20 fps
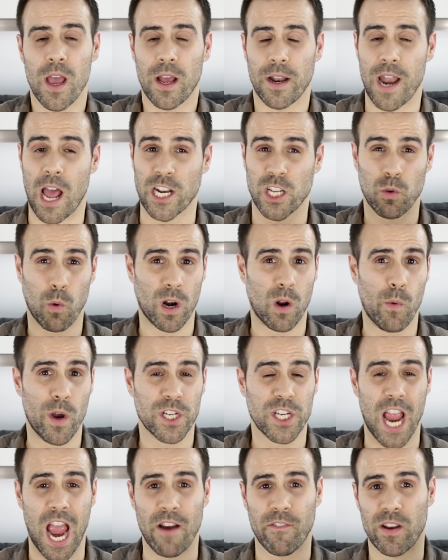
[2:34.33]
Now I just want to
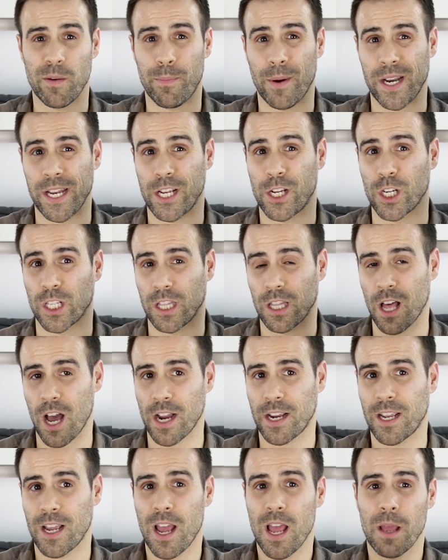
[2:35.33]
wish everybody good
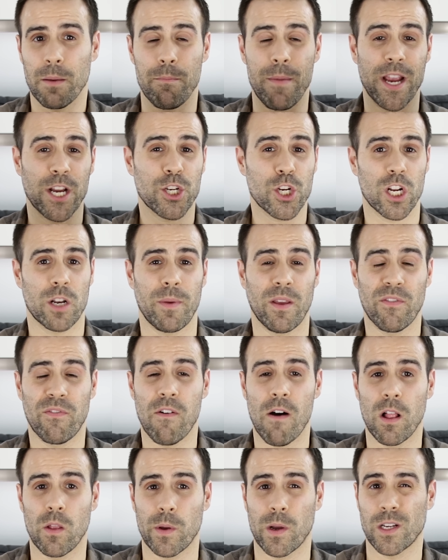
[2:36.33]
luck. Make sure to be
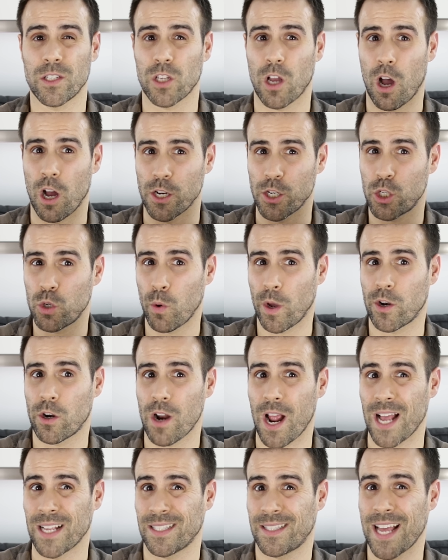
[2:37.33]
following us on Twitter
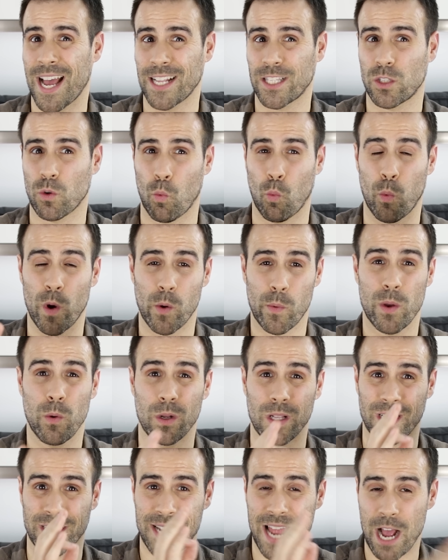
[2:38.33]
as that's where we
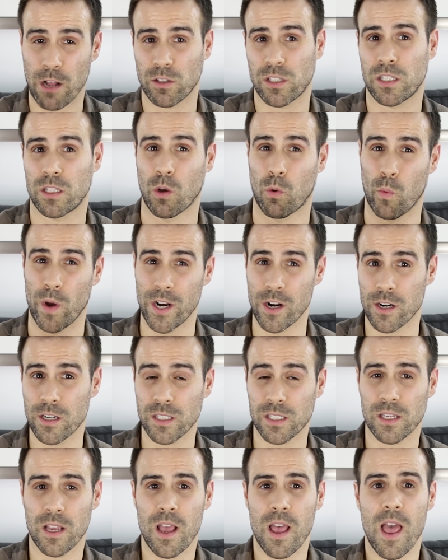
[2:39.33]
will announce the
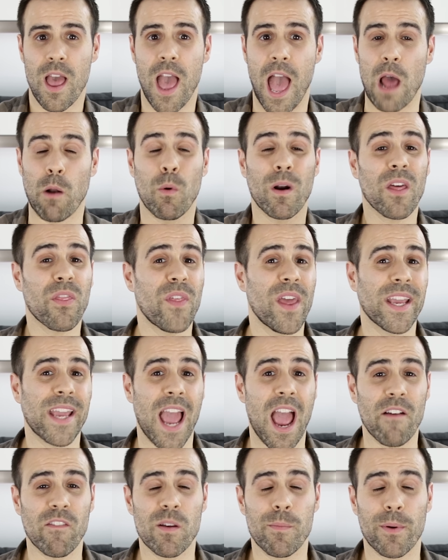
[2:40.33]
winners. And I want to thank
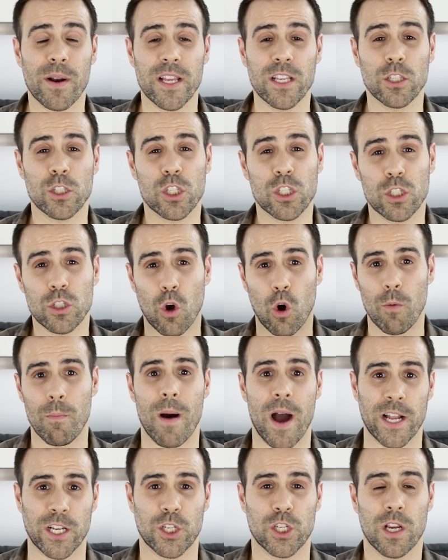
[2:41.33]
everybody so
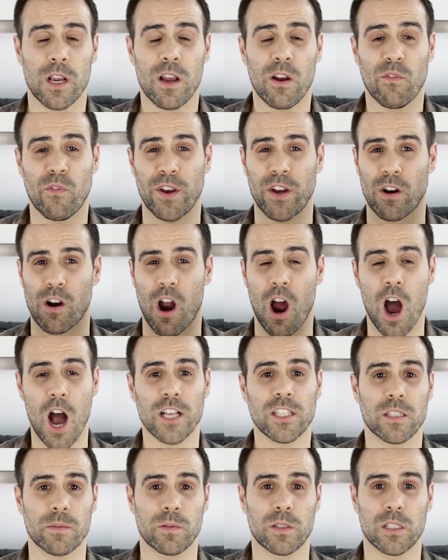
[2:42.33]
much for your
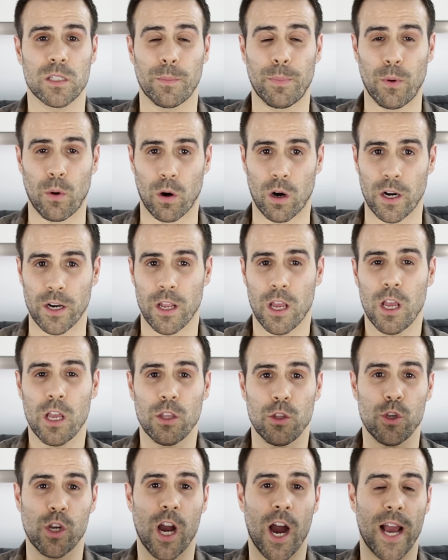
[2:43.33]
awesome support.
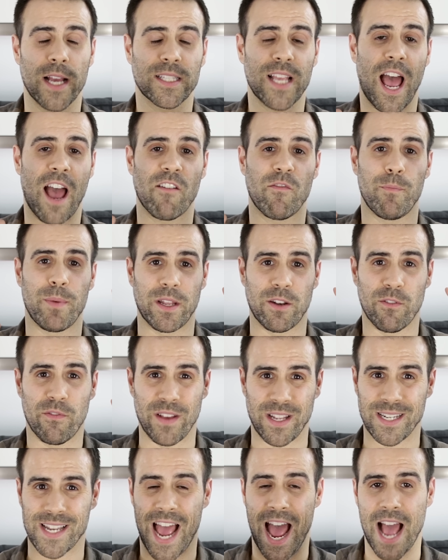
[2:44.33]
You guys have been
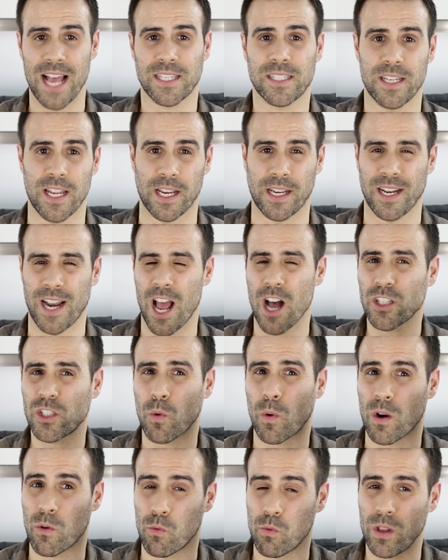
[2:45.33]
fantastic. And I
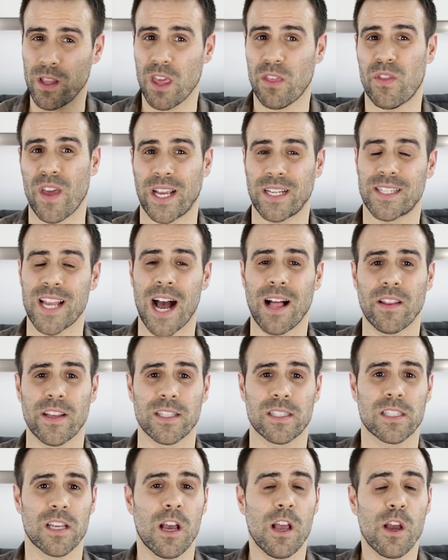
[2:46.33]
also want to really thank
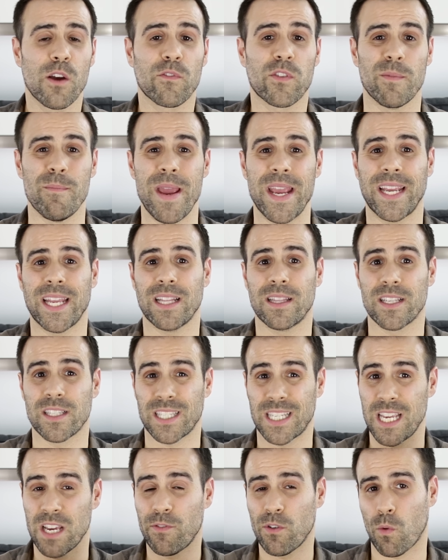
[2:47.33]
Telus for making
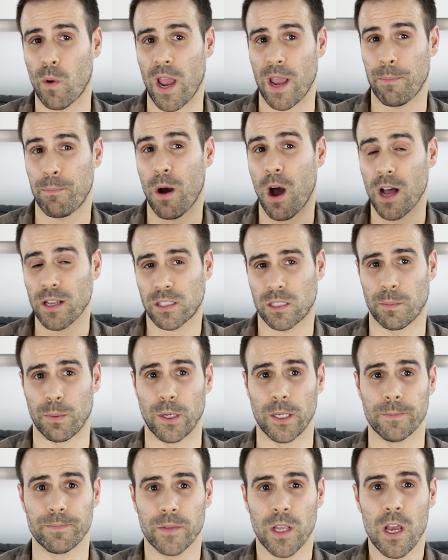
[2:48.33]
this giveaway
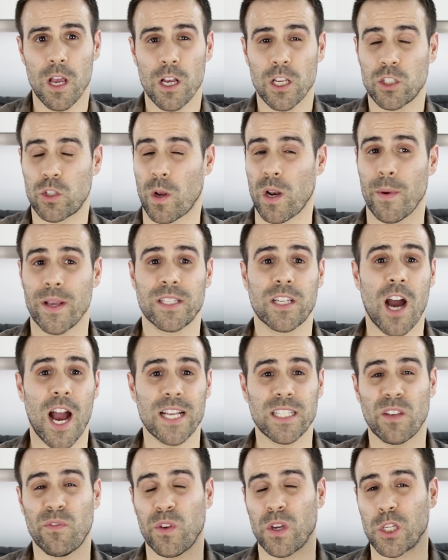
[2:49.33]
possible. So anyways,
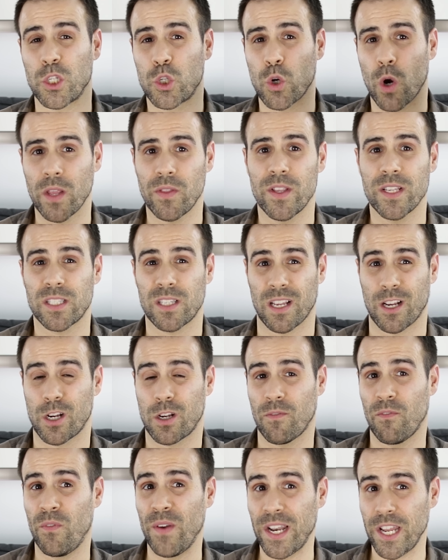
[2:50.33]
guys, if you enjoyed this
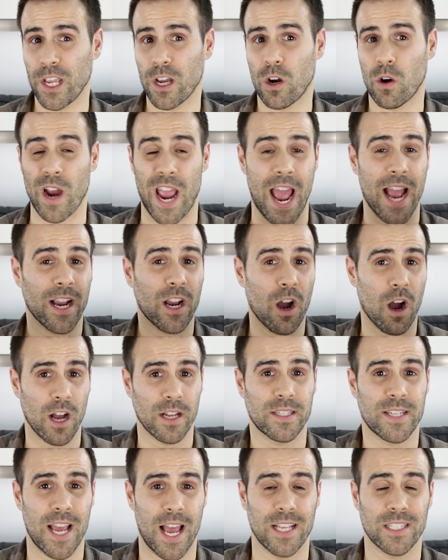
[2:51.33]
video and
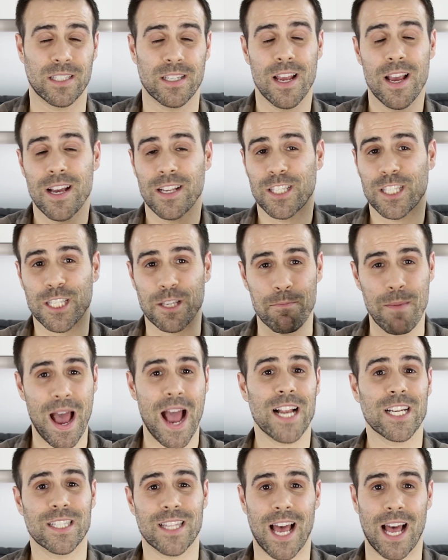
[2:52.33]
contest,
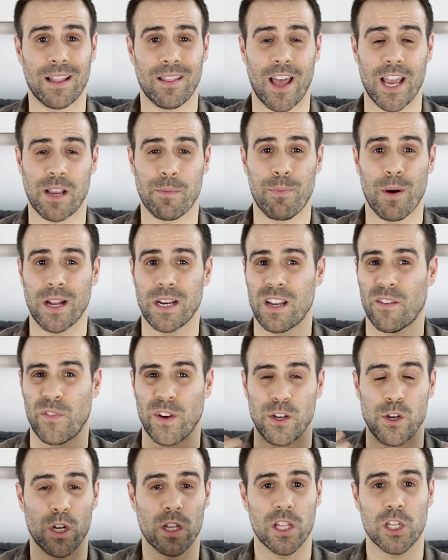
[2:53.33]
smash that like button if
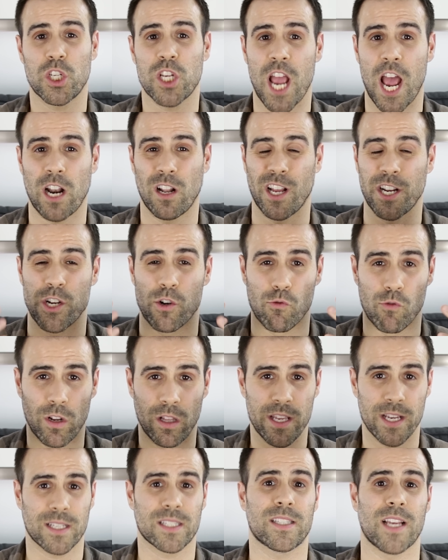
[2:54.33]
you're new to the channel and you're
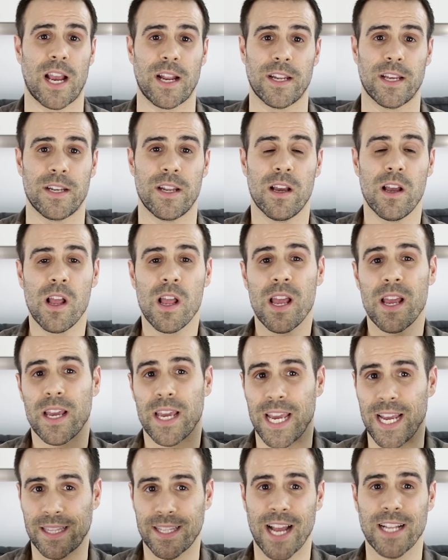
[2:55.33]
really excited.
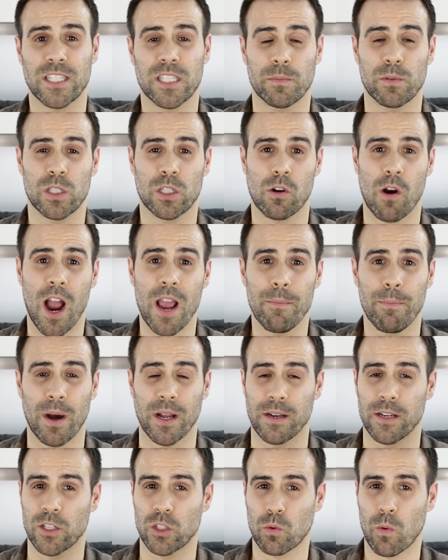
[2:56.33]
Hit that subscribe
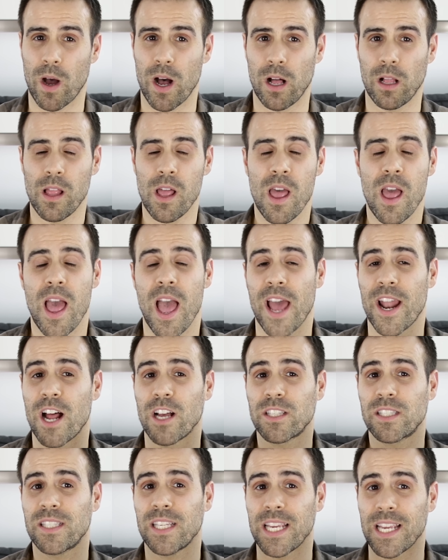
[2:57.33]
button as well, and
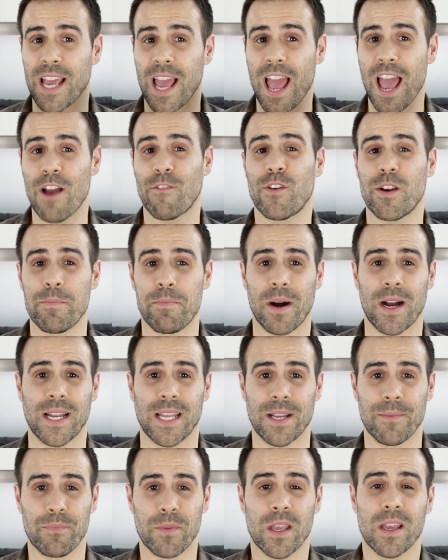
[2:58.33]
I'll see
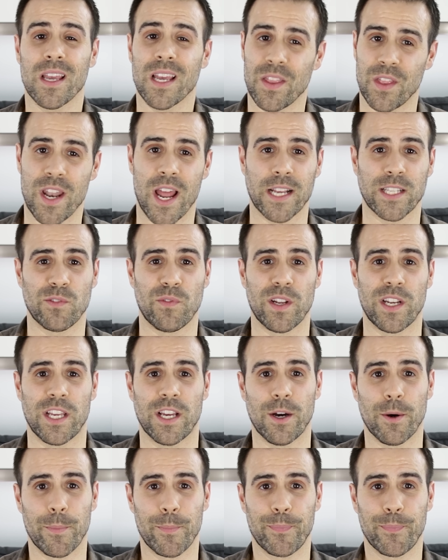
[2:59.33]
everybody in the next video.